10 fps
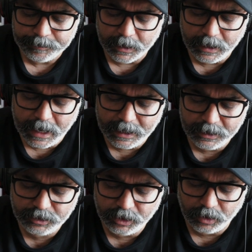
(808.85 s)
Uh,
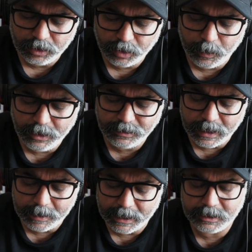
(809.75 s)
and you know, so when you
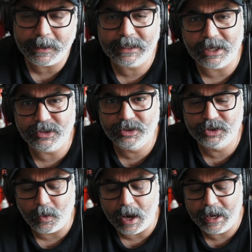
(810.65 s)
set up expectations
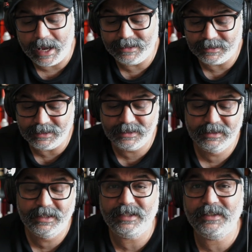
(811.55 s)
so high, and this
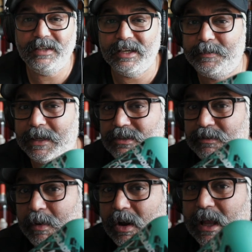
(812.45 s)
is this is an
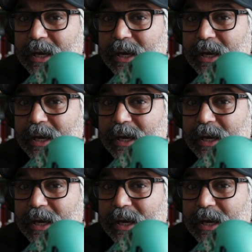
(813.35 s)
expensive bottle,